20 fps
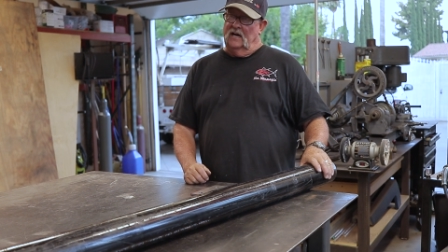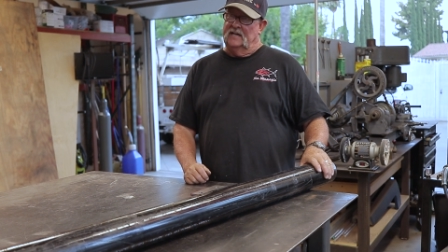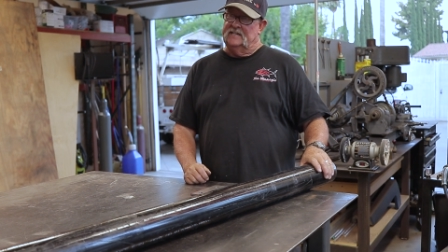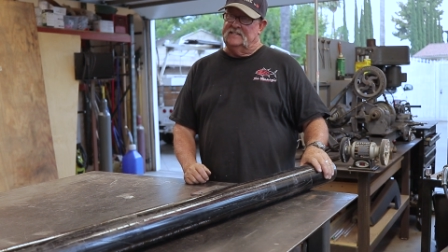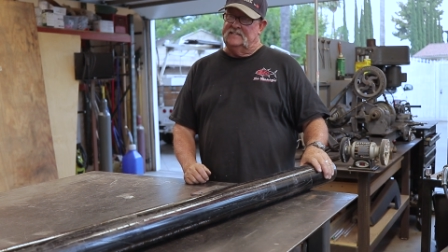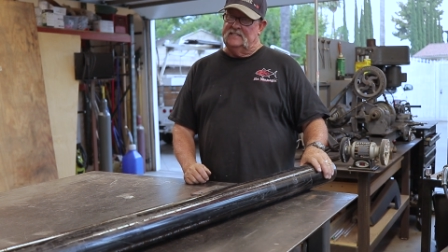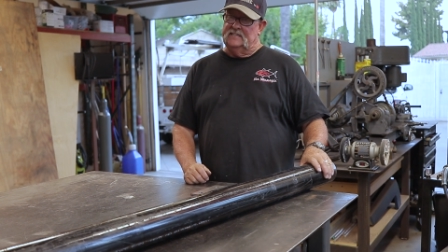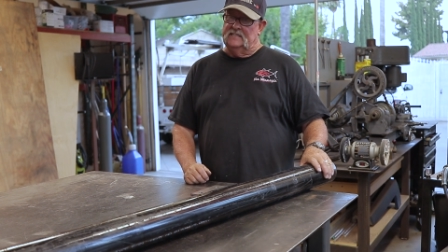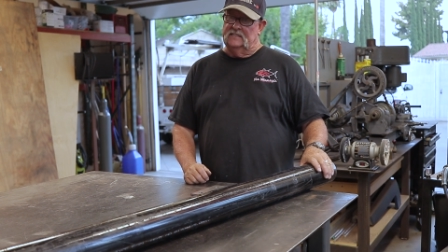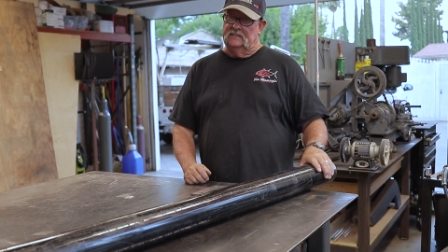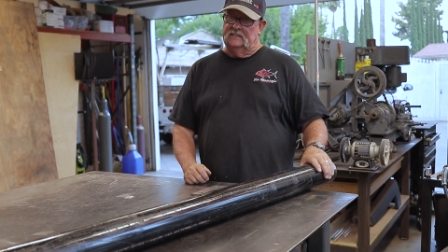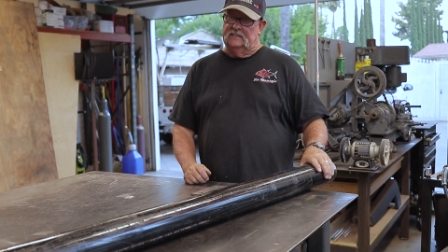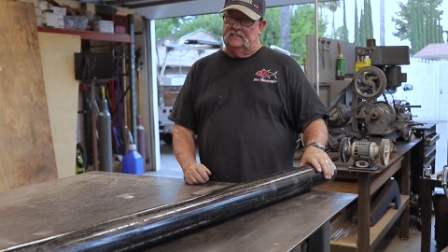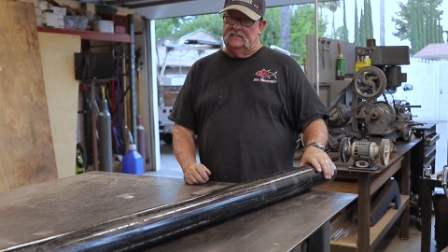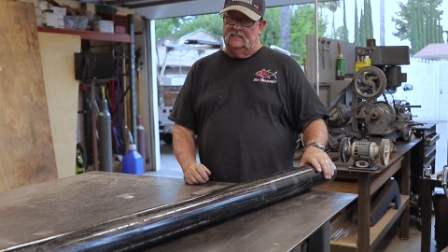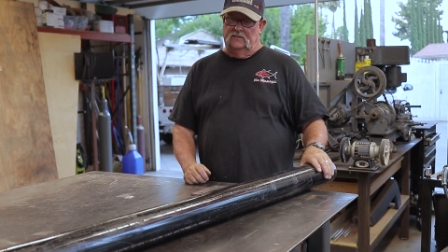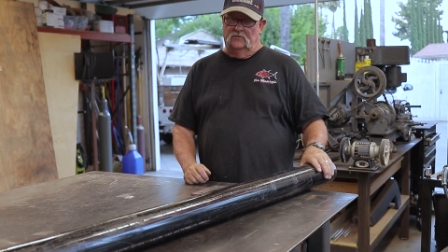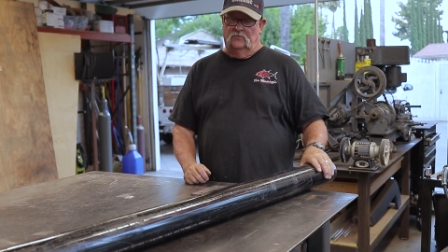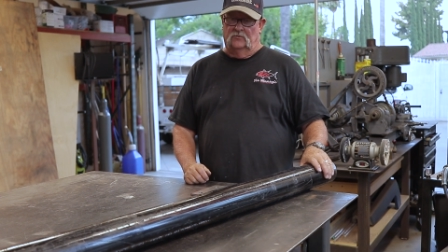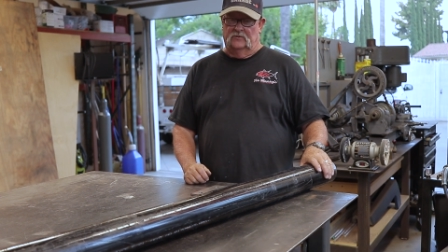
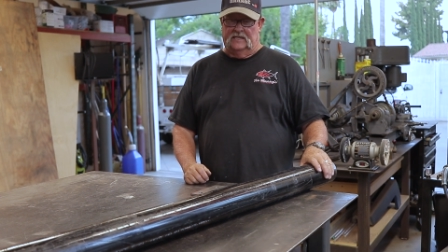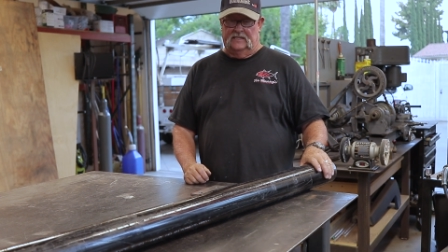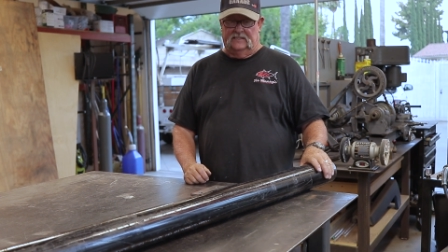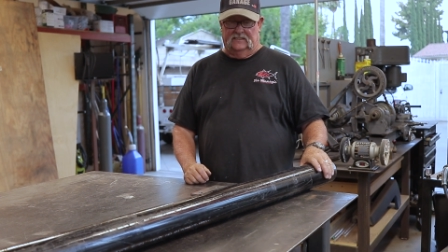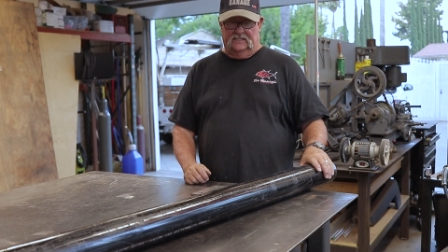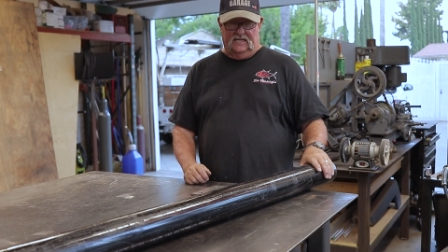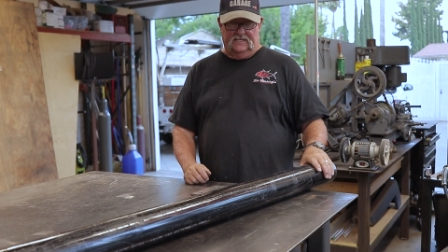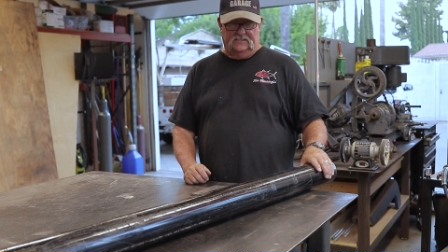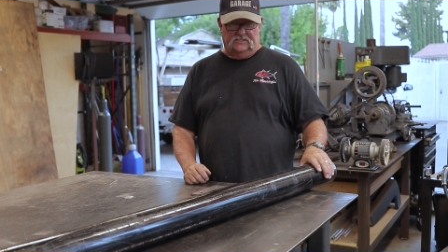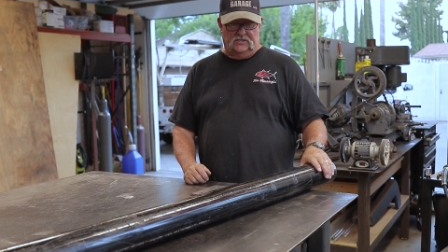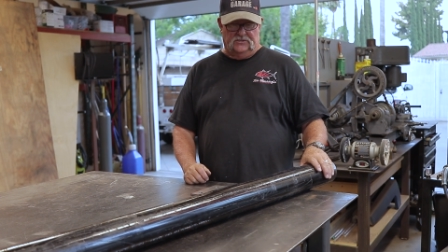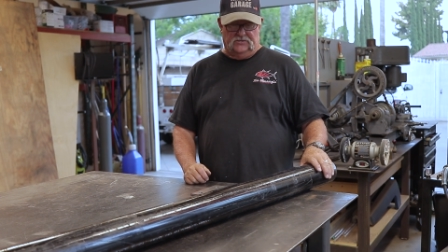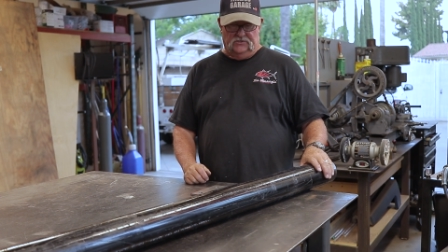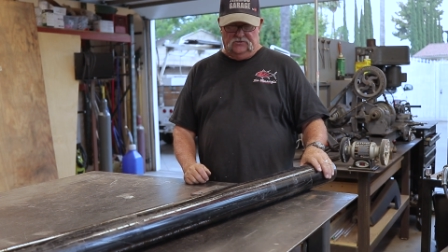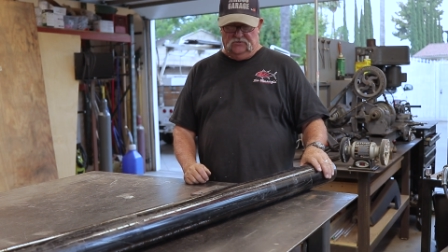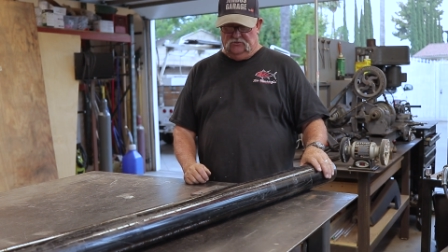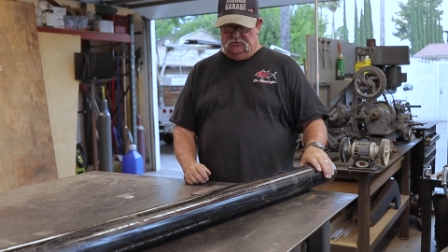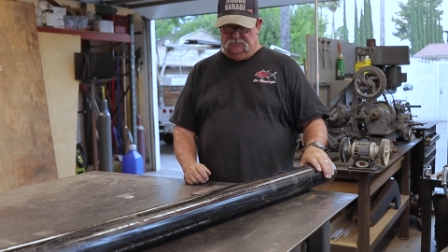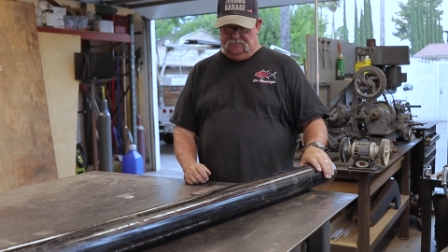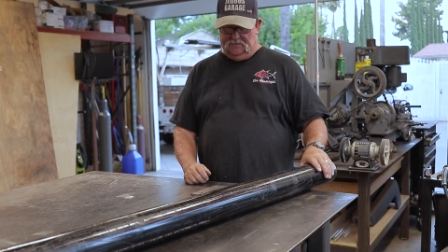ideally, what I'd like to
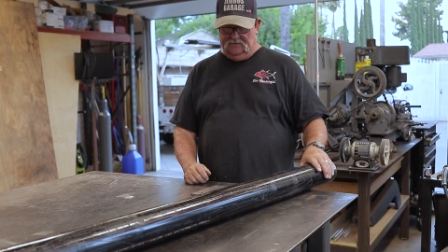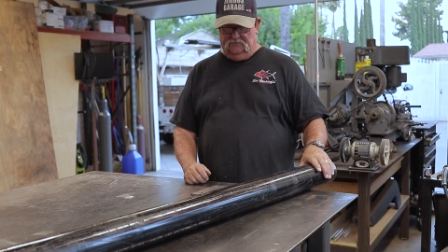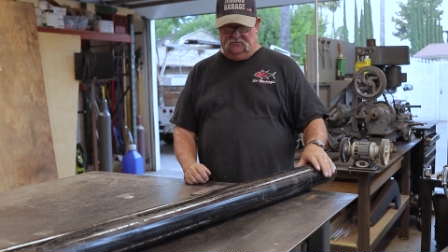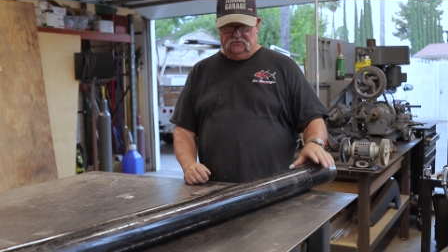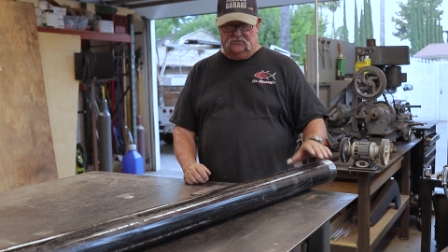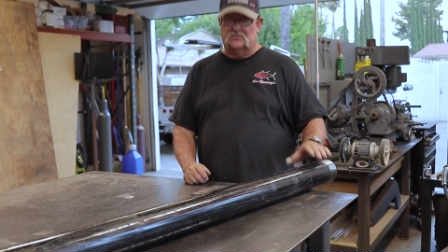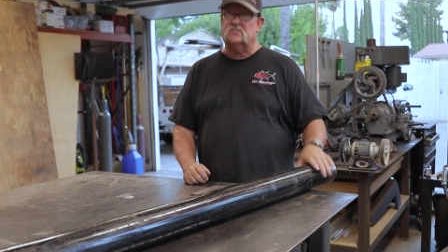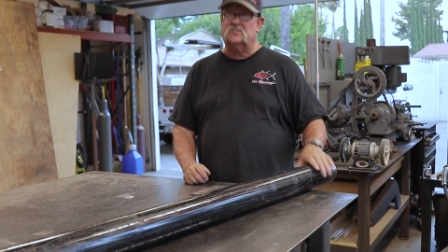do is be able